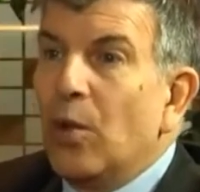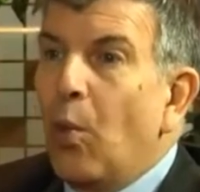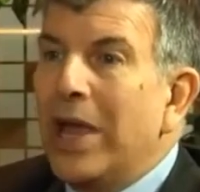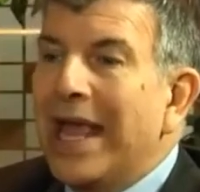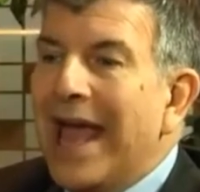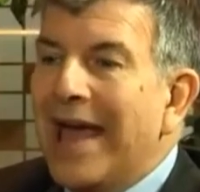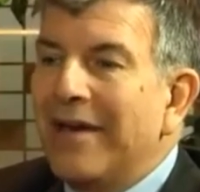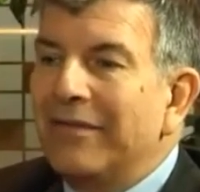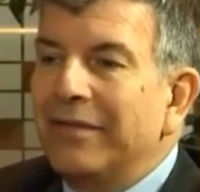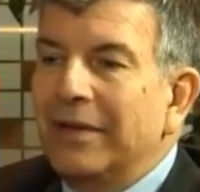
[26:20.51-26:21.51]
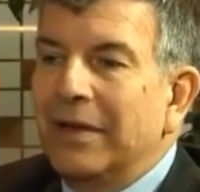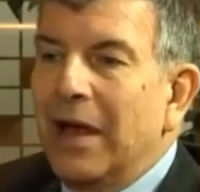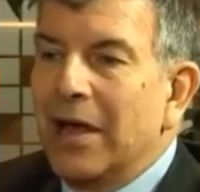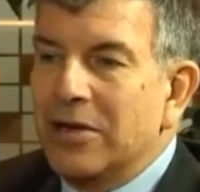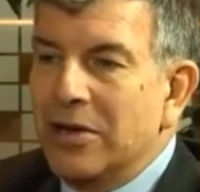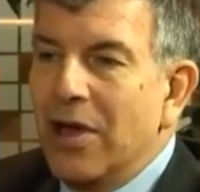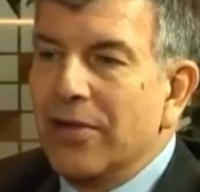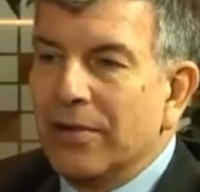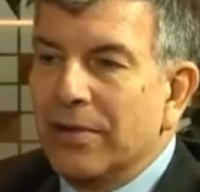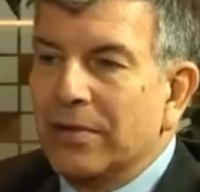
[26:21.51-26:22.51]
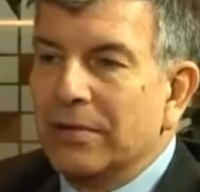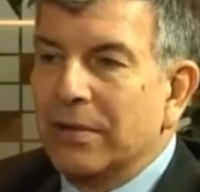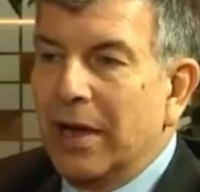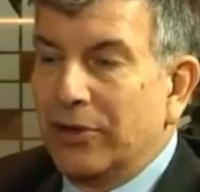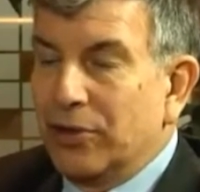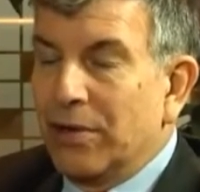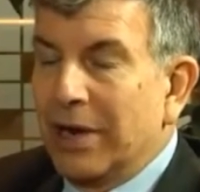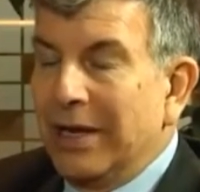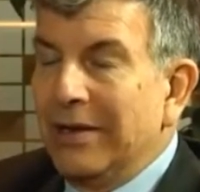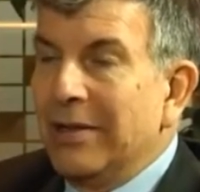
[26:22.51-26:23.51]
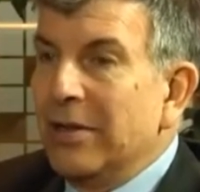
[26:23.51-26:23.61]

We have another attorney